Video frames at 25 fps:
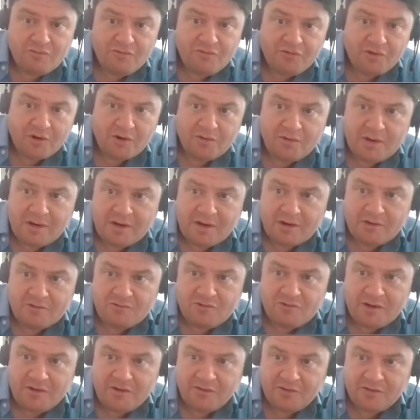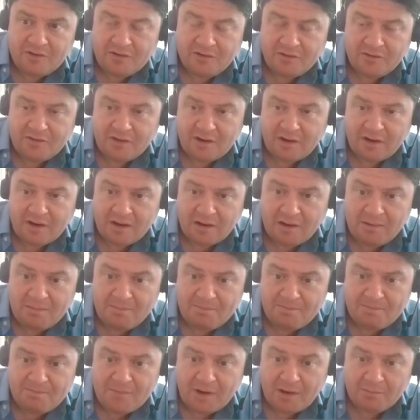following a recent
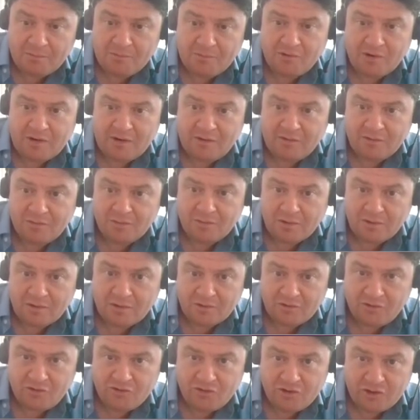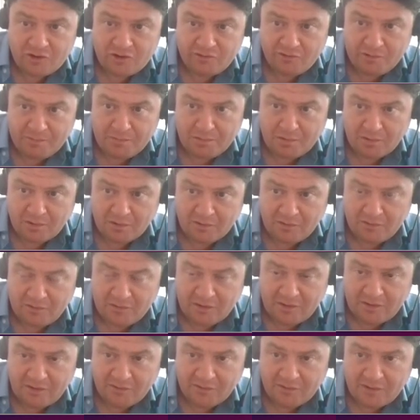upgrade to our treasury
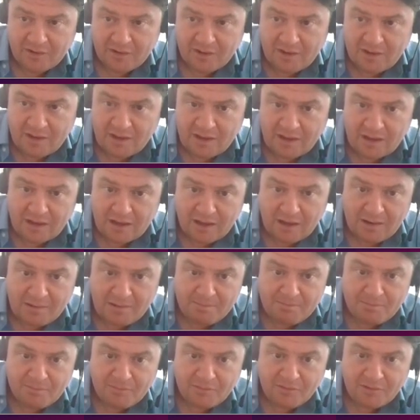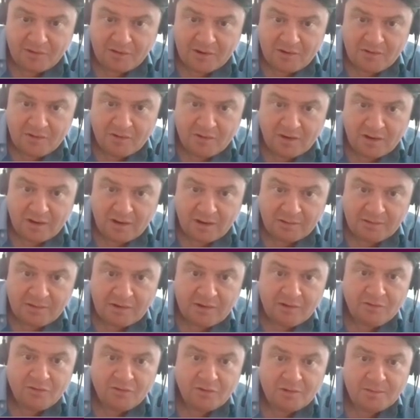policies. So I'm going
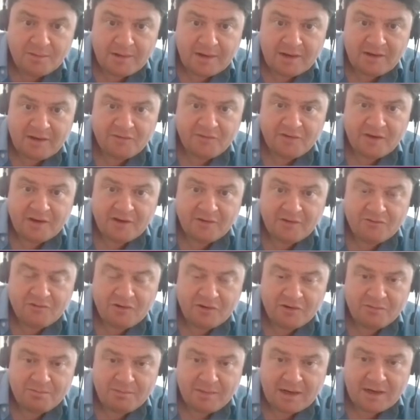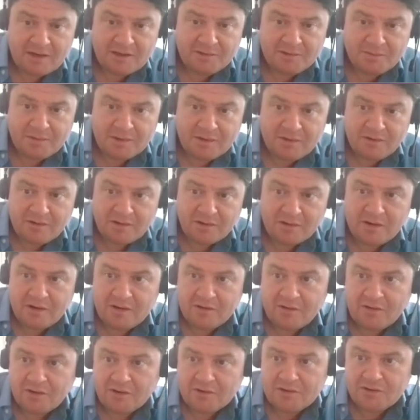to talk about FX risk management. I'm
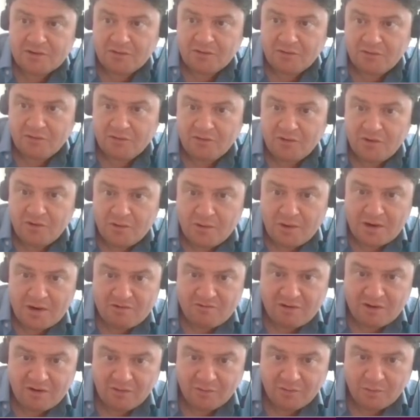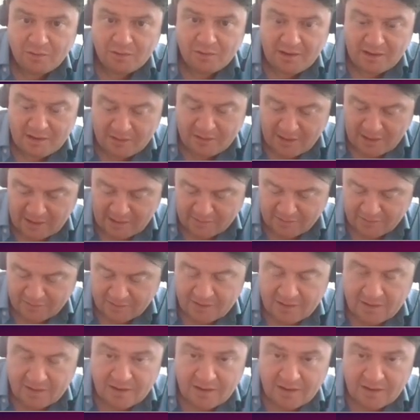going to touch on two areas within that,